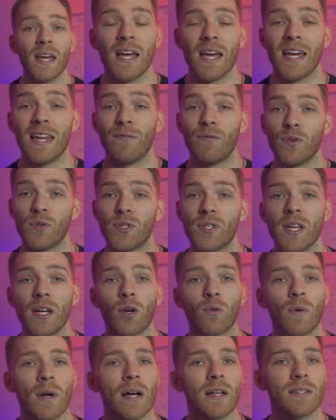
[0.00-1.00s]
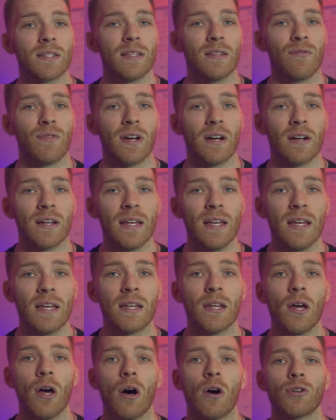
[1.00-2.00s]
And if you stick around to the very
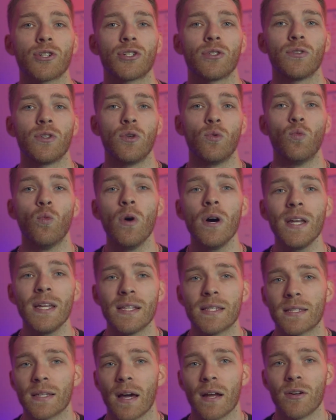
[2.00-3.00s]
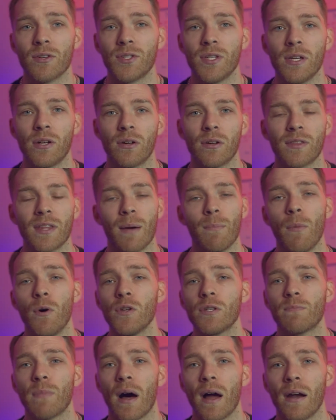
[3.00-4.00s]
end, I'll show you one insider secret that
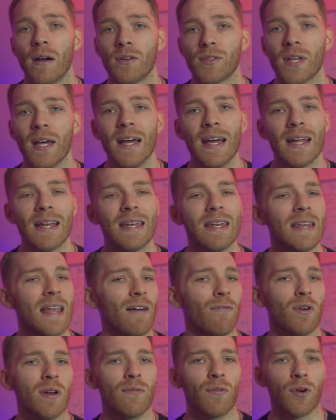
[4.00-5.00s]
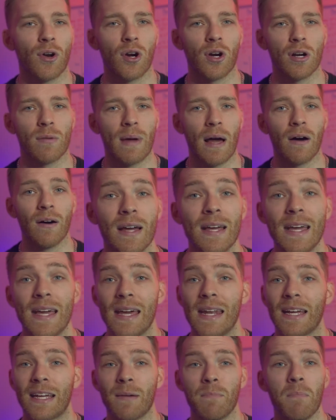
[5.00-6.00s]
most buyers never even heard about,
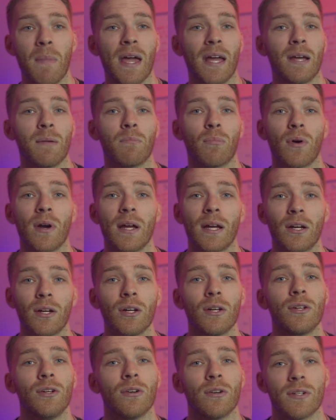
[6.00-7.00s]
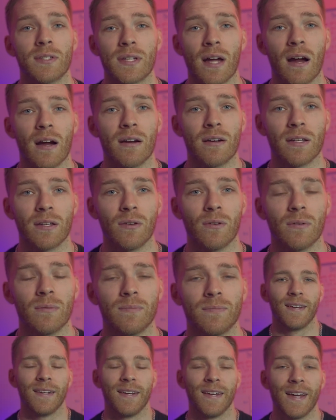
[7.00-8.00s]
and it can make and break your entire deal.
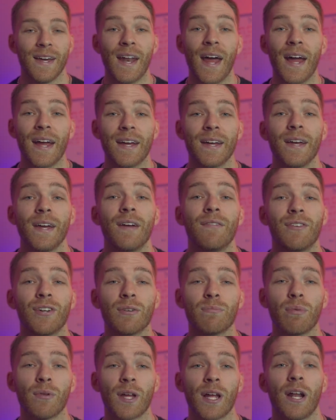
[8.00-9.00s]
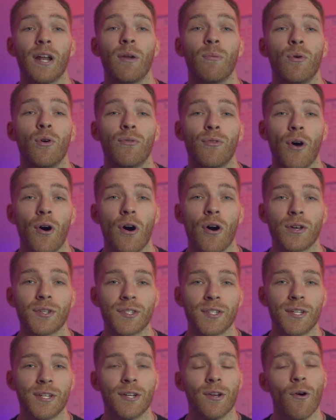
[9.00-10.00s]
And hey, if you're planning to move to
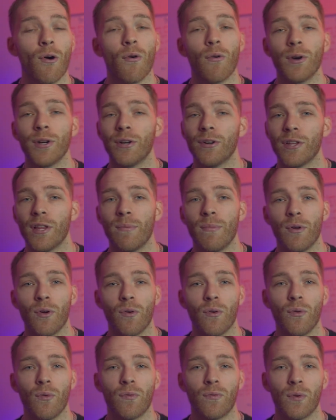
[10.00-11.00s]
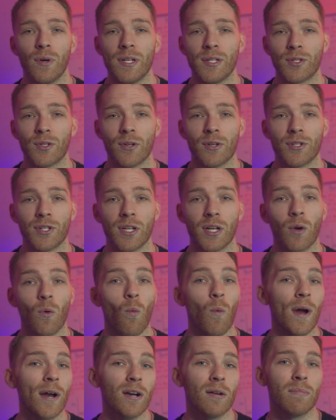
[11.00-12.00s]
Austin or you're in the middle of researching
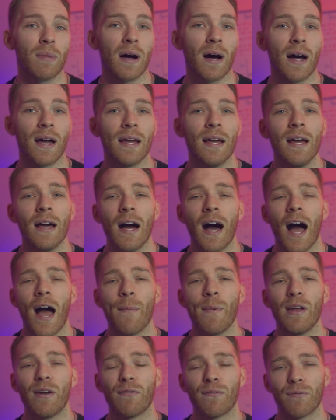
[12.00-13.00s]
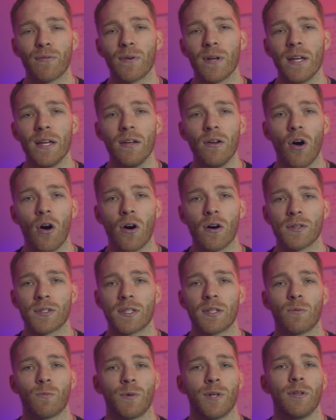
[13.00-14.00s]
where to buy, I made a free
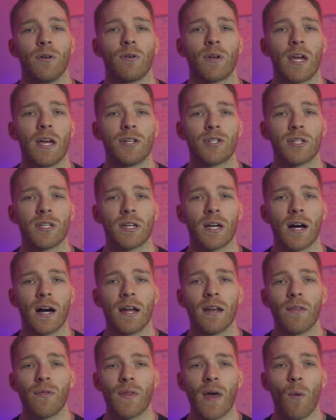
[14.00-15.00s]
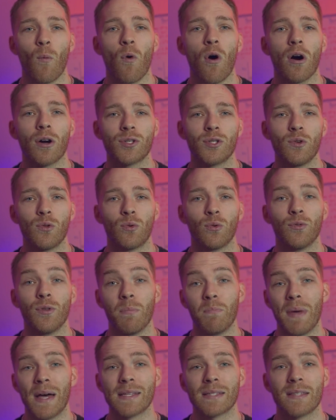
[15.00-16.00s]
Austin relocation guide that walks you through the
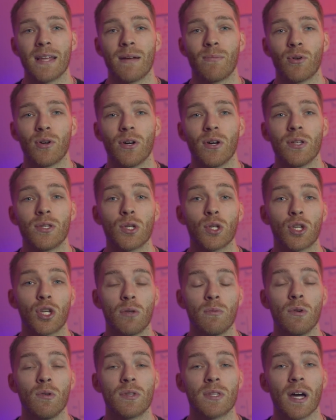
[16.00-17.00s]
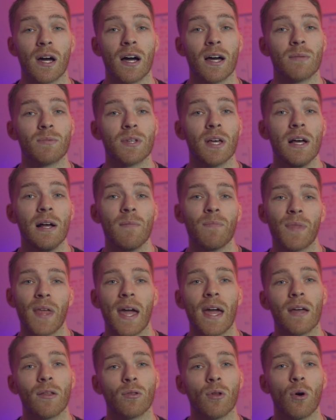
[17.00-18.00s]
best neighborhoods, commute times,
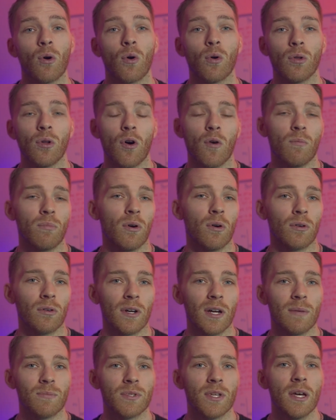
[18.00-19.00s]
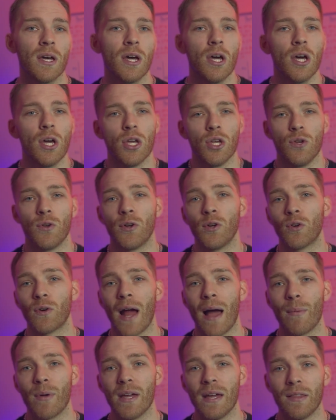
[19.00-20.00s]
and local loan programs. You can
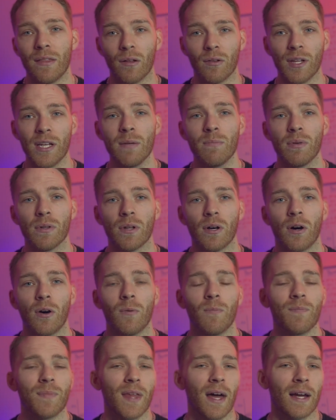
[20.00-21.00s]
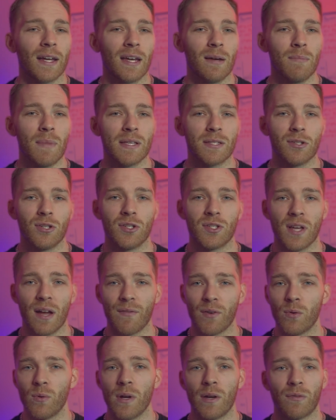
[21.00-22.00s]
grab it in the link below. I get messages
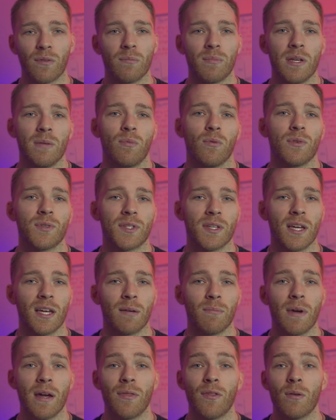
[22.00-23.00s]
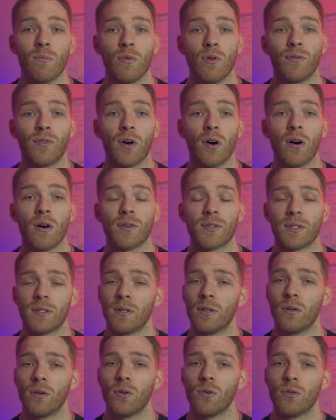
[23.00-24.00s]
every week from people saying it made their move to
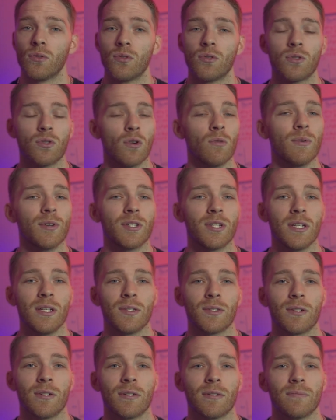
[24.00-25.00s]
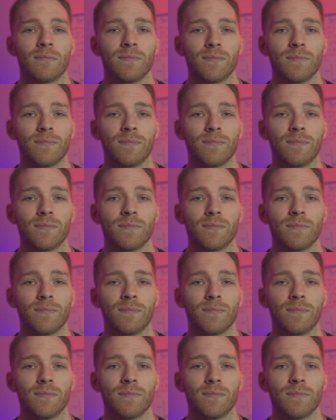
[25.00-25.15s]
Austin so much easier.